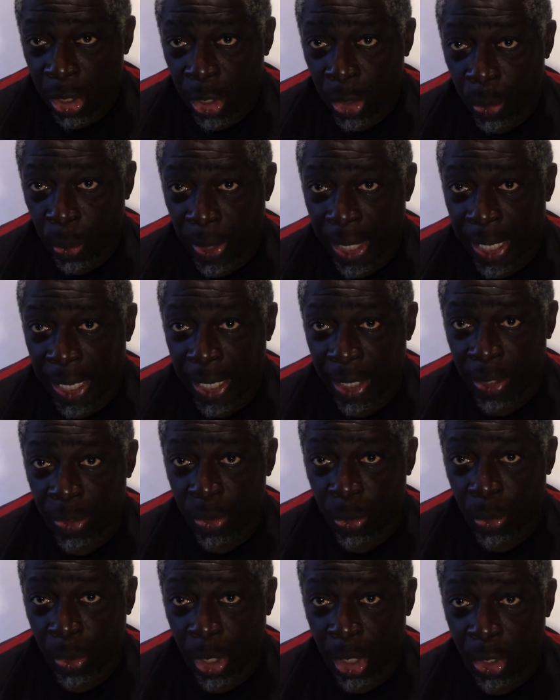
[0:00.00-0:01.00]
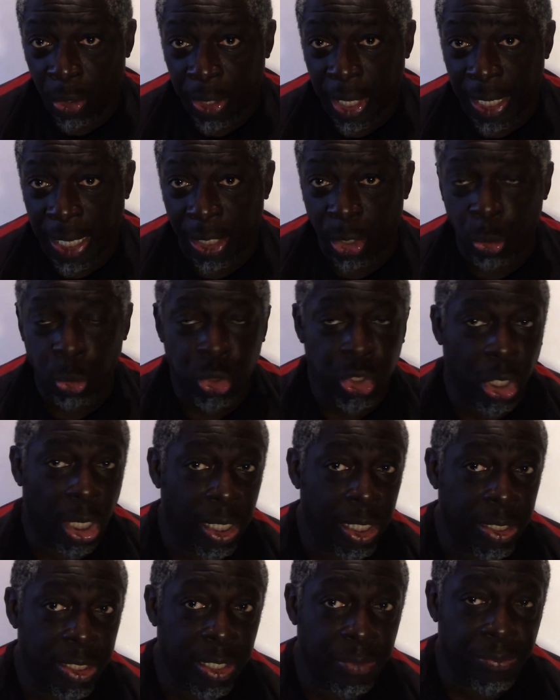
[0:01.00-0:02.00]
we looking at the
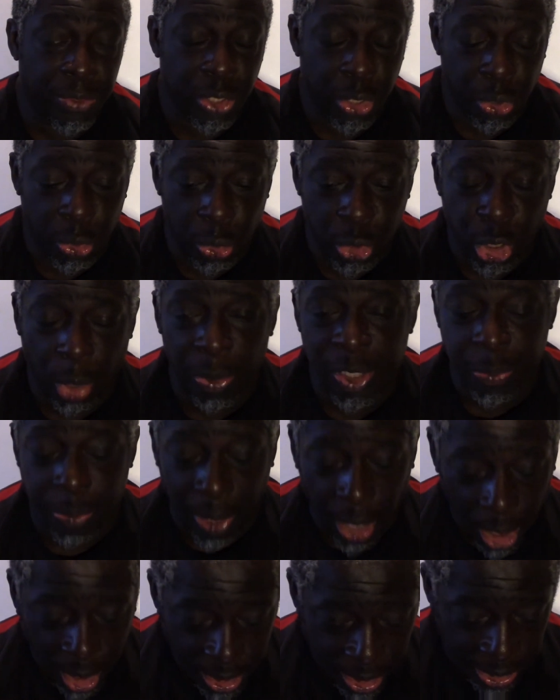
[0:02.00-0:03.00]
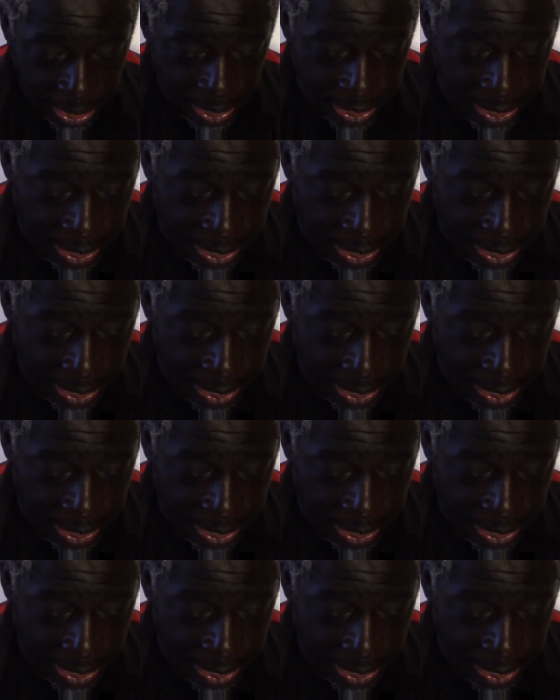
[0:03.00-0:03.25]
alternative to Thomas Partey, and